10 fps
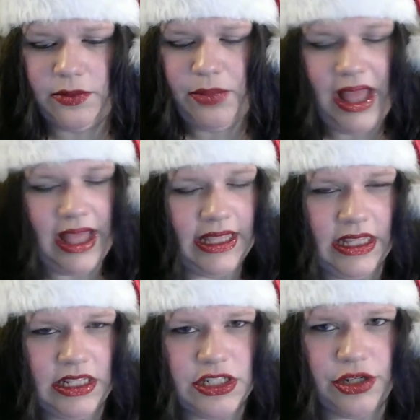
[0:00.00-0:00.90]

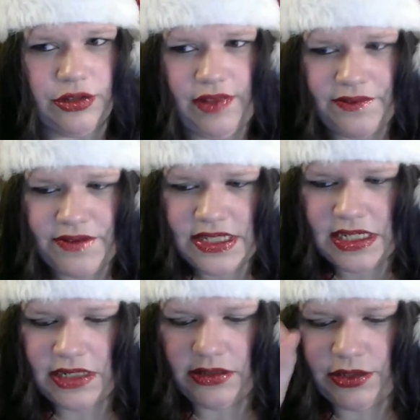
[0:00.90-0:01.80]
package of every
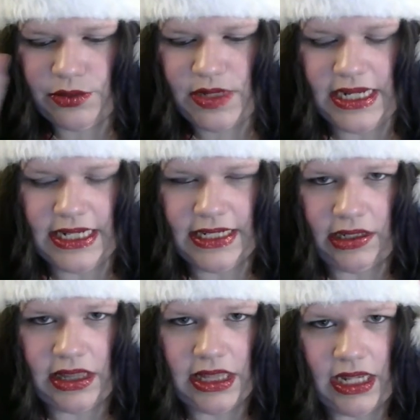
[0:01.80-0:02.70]
single unique little
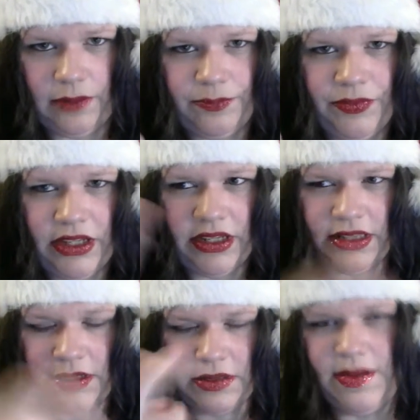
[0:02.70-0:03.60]
thing
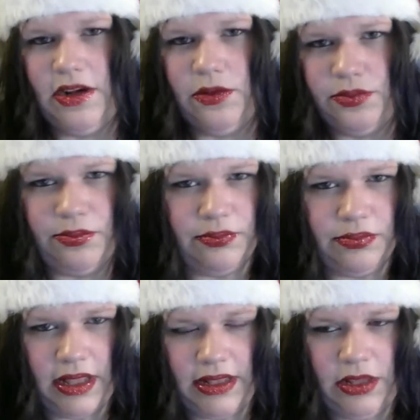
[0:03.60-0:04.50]
that's made up
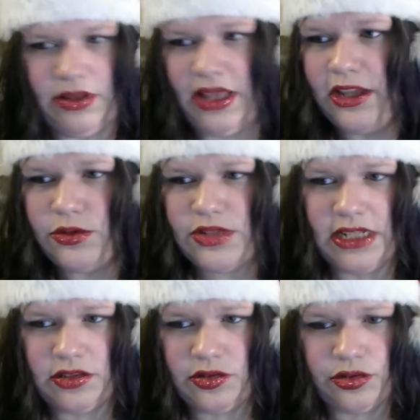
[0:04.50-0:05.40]
by you. Like, you tell
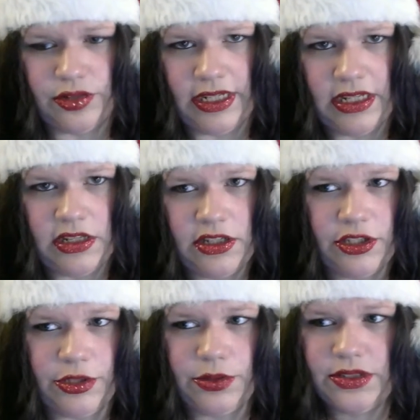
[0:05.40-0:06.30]
a story.
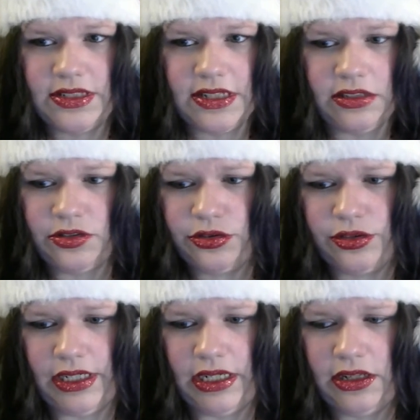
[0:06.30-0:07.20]
You can tell a
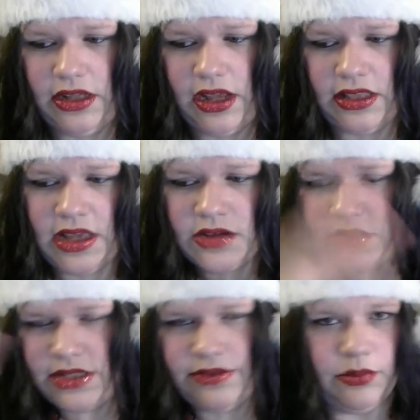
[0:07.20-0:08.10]
story 1,000
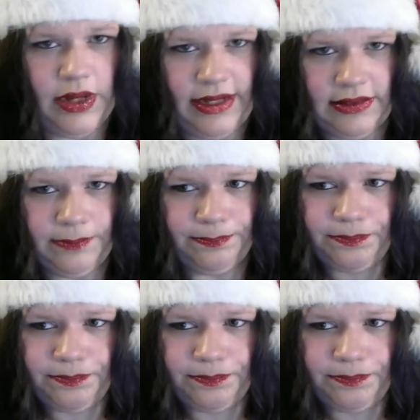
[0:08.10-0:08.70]
different ways.